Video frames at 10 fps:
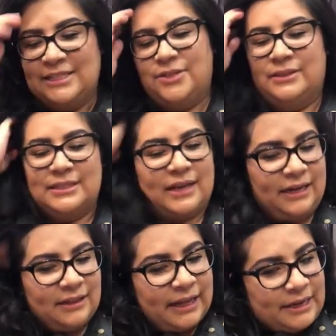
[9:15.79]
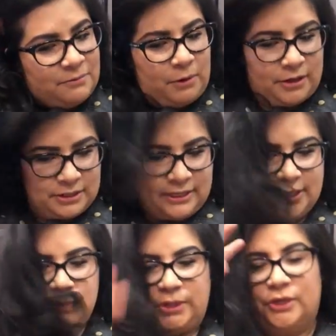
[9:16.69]
So it's kind of like water
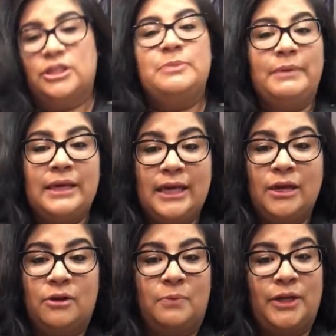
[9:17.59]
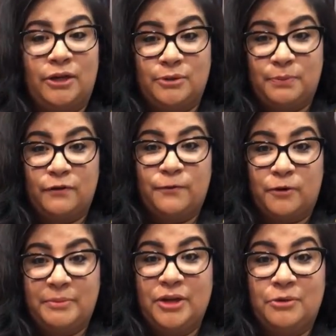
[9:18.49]
signs when you're speaking or when you're
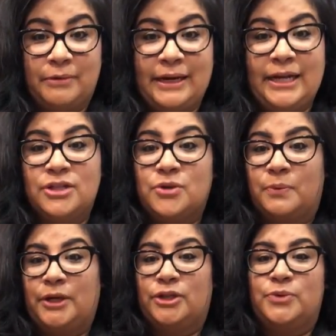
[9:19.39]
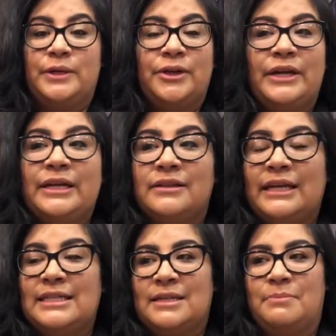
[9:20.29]
performing your readings or when you're doing your
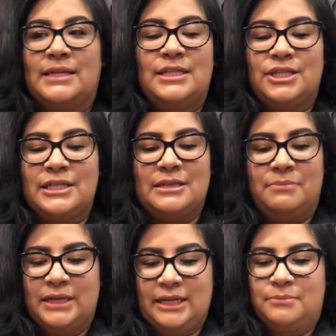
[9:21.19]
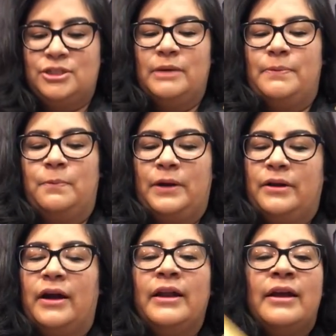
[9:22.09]
healings and messages and mediumship and
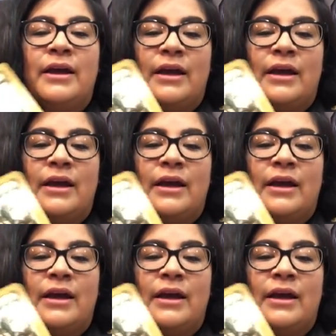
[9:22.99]
whatnot.